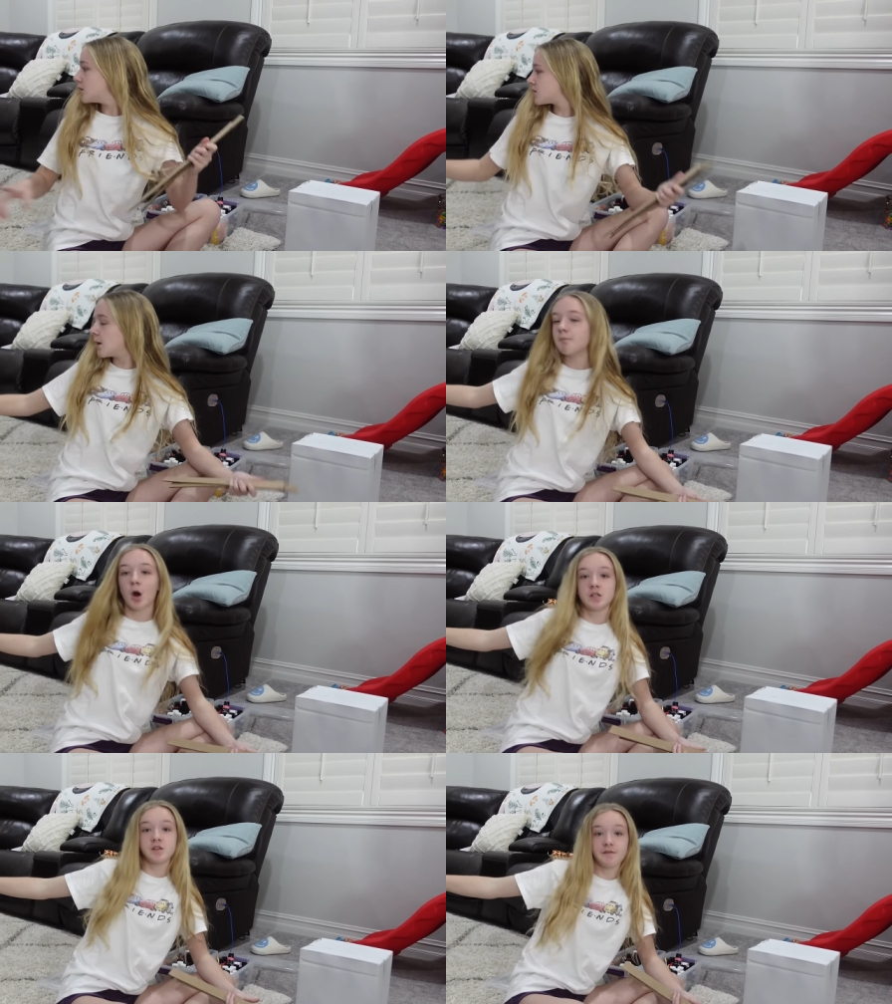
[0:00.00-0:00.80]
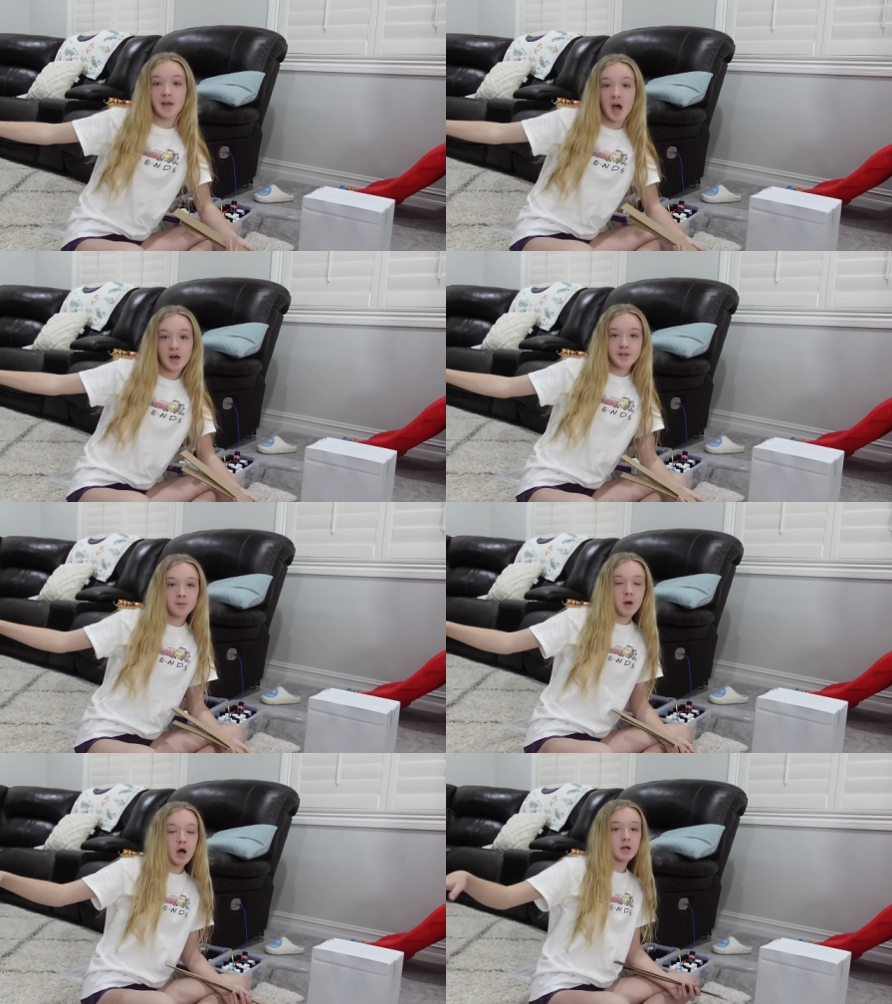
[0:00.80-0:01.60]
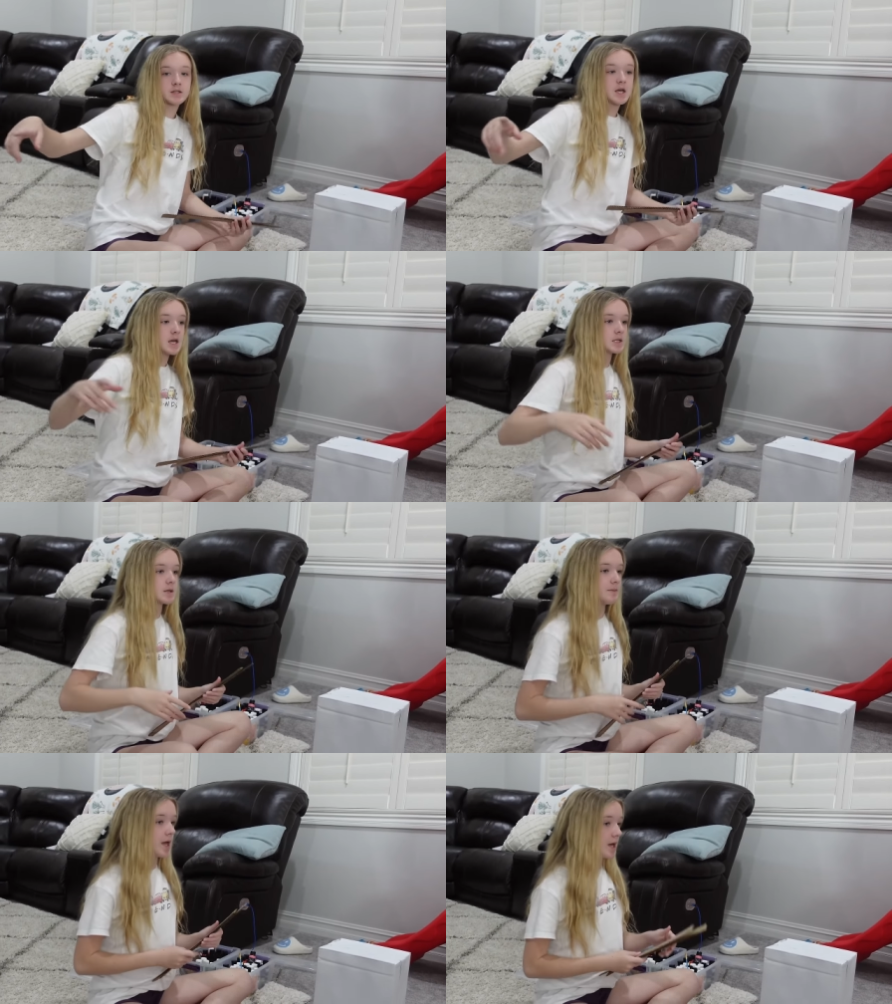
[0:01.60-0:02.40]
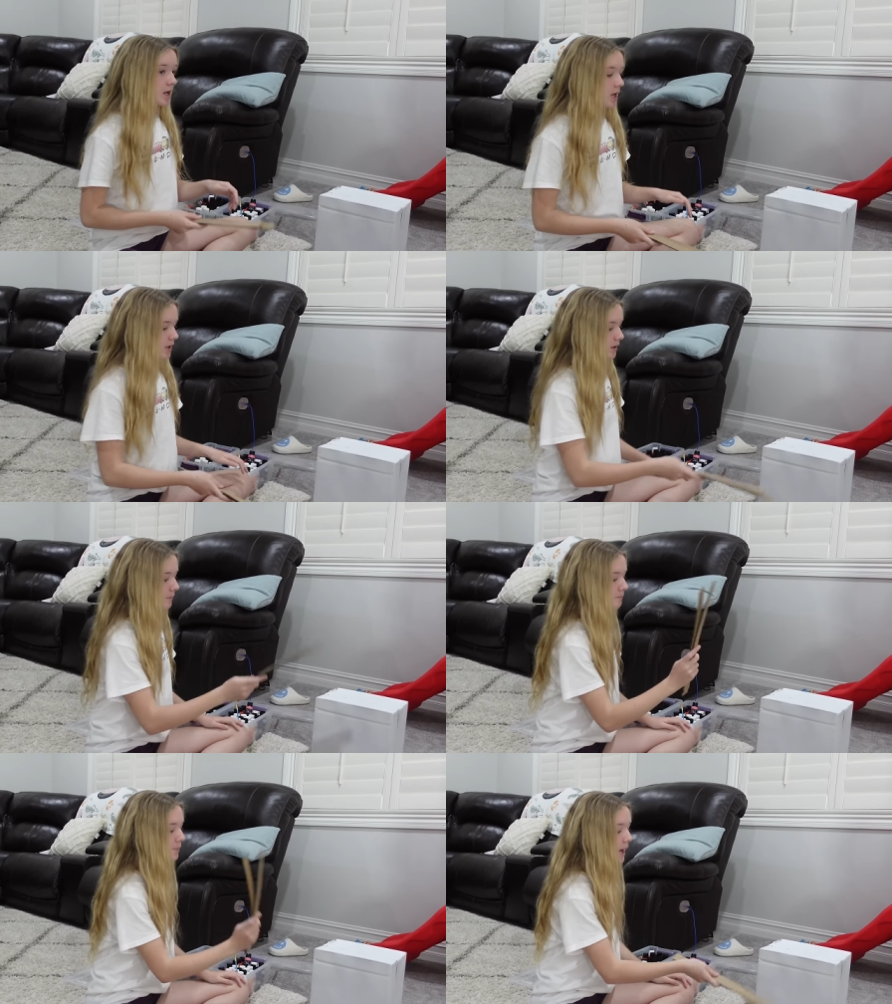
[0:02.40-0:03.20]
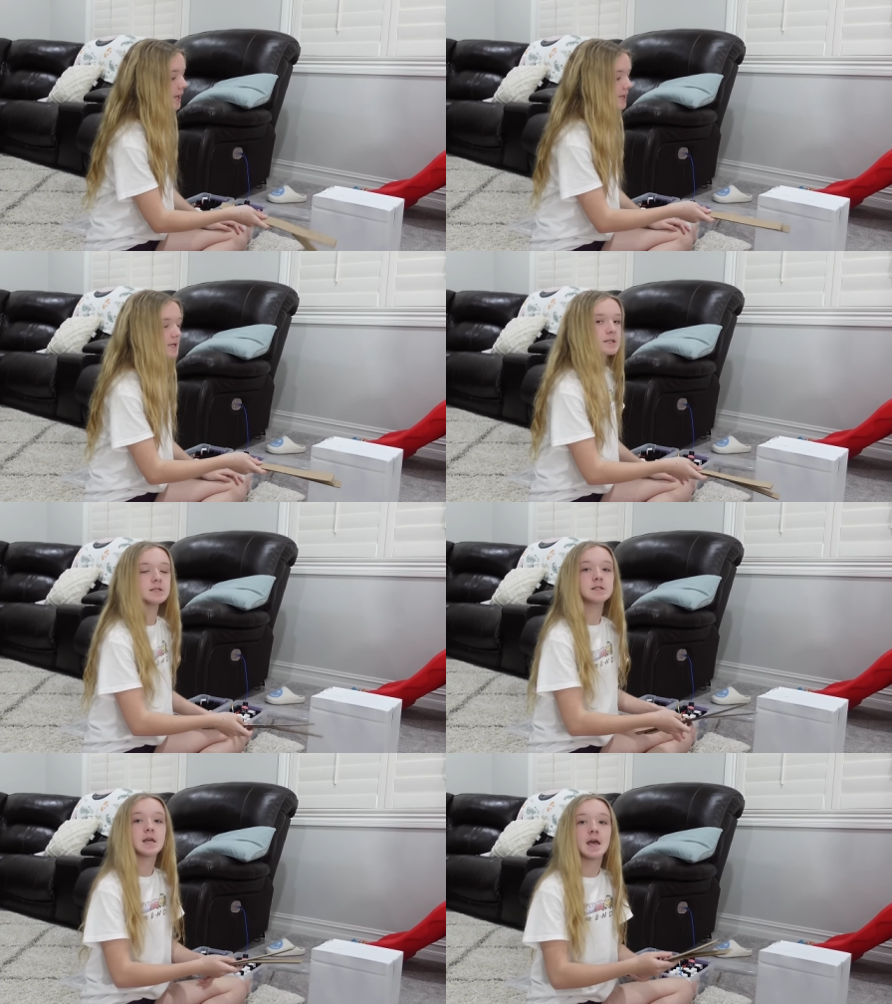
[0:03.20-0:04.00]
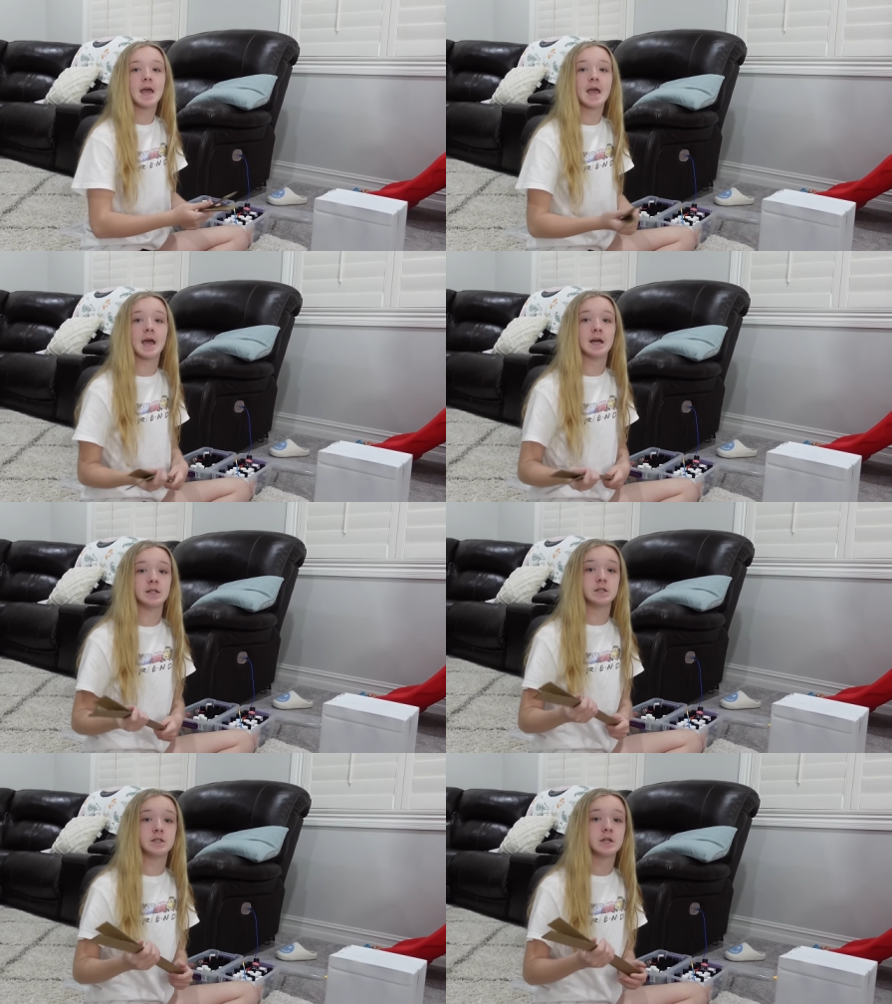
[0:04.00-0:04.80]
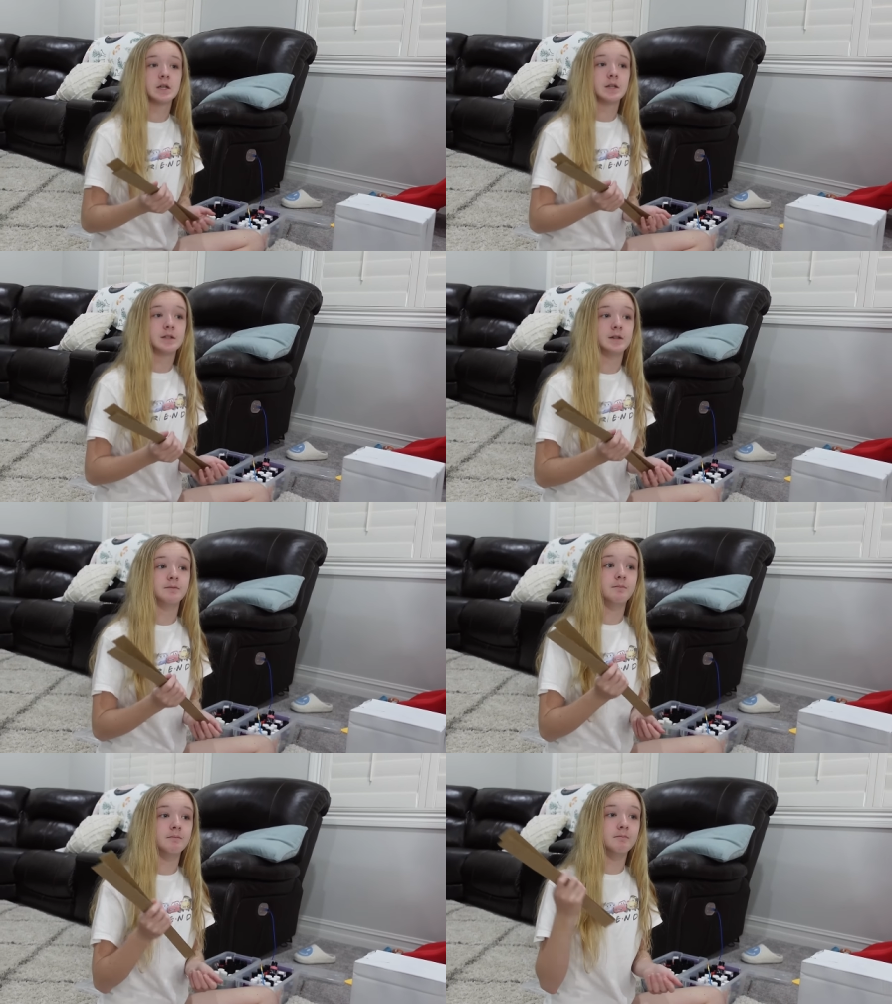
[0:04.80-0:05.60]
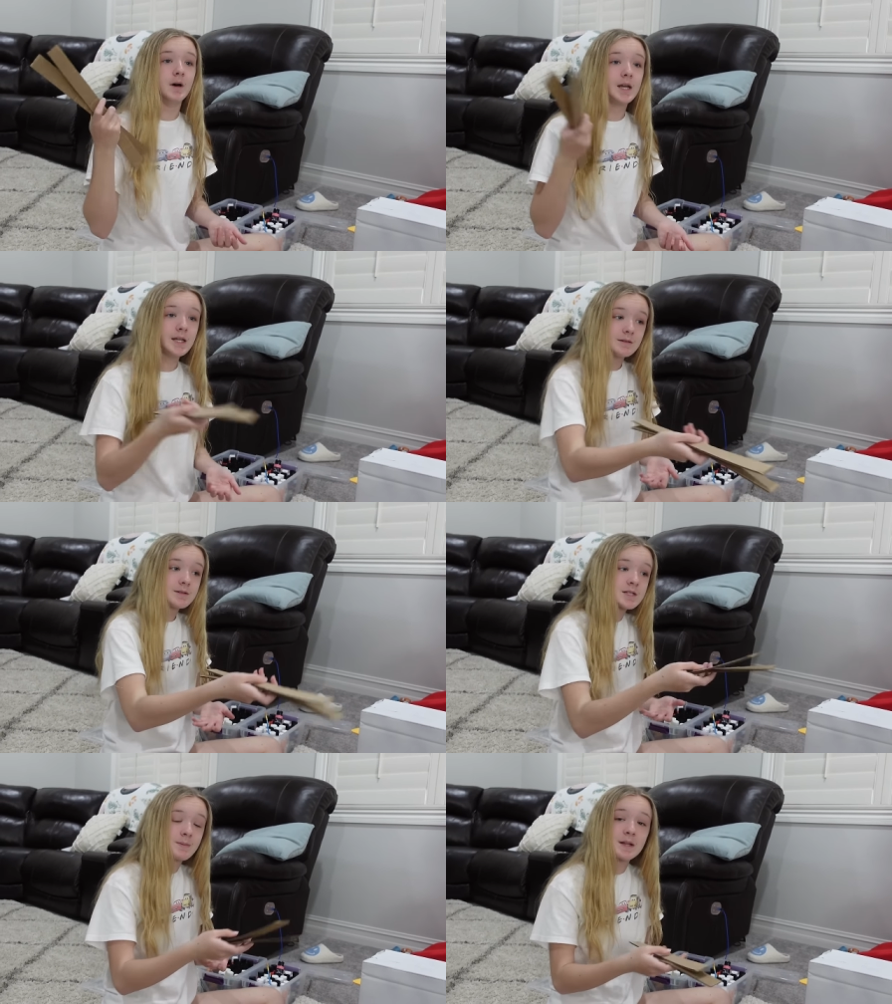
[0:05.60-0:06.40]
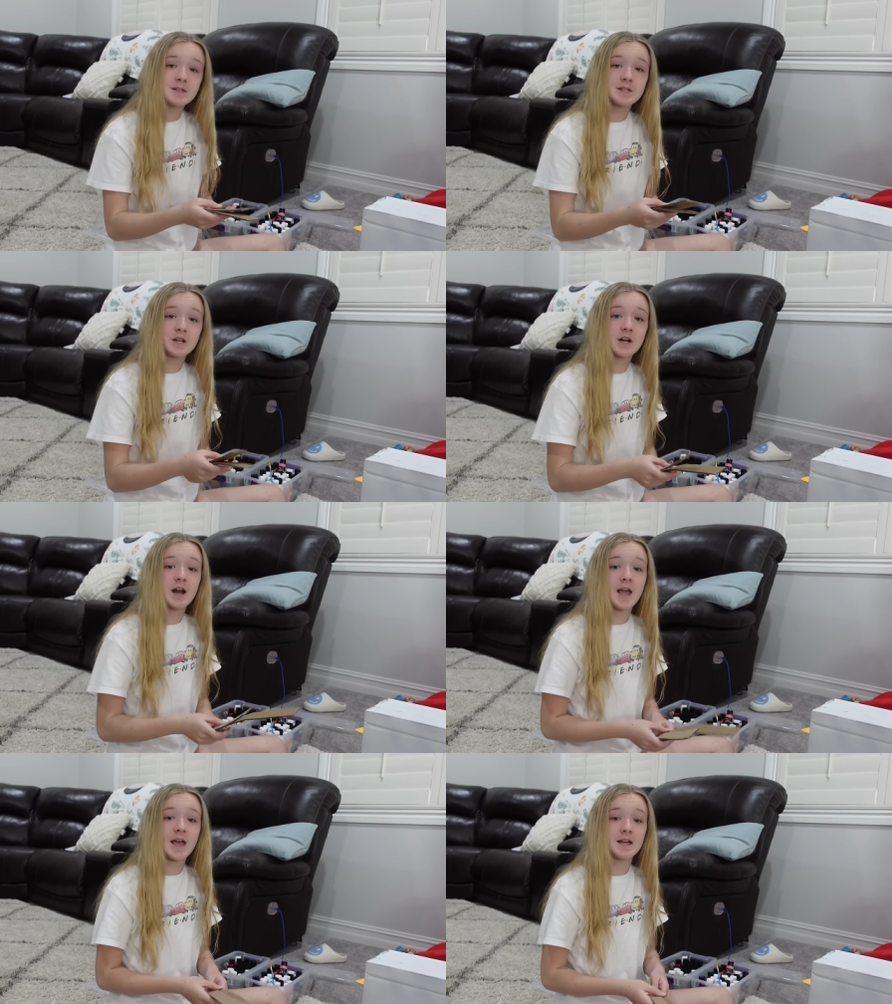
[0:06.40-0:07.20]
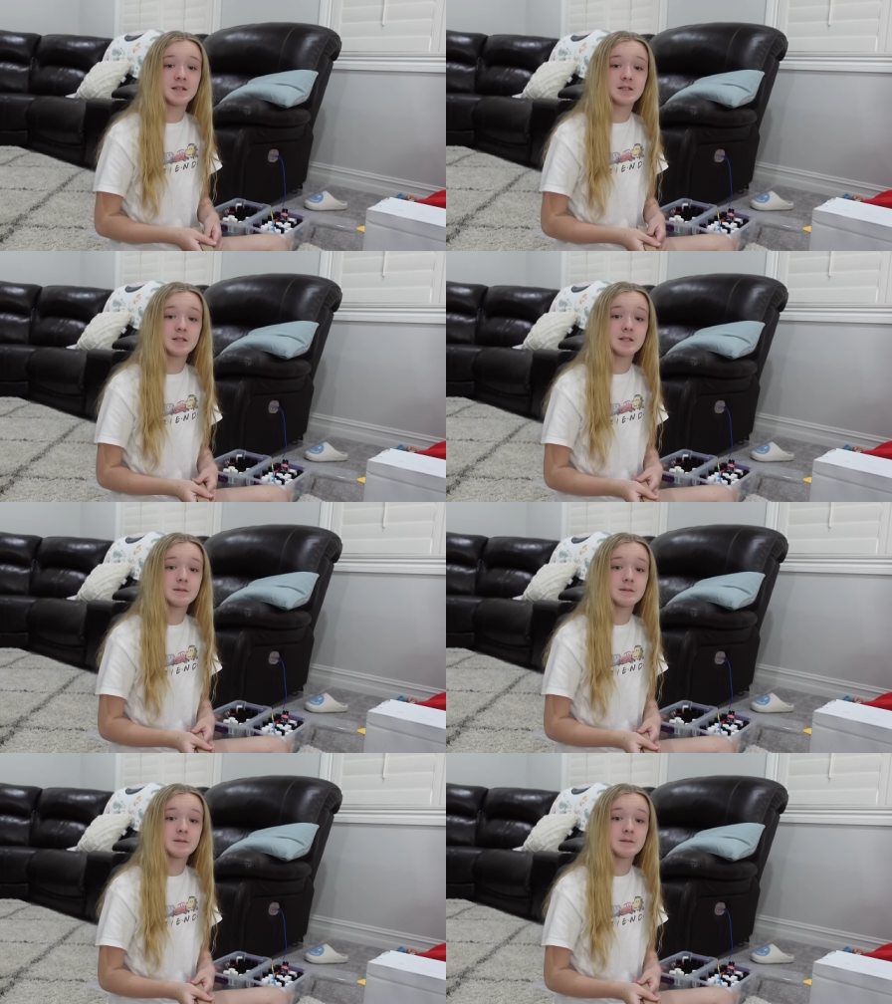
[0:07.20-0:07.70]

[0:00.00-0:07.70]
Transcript: some parts of that other box to make the buttons and the money dispenser and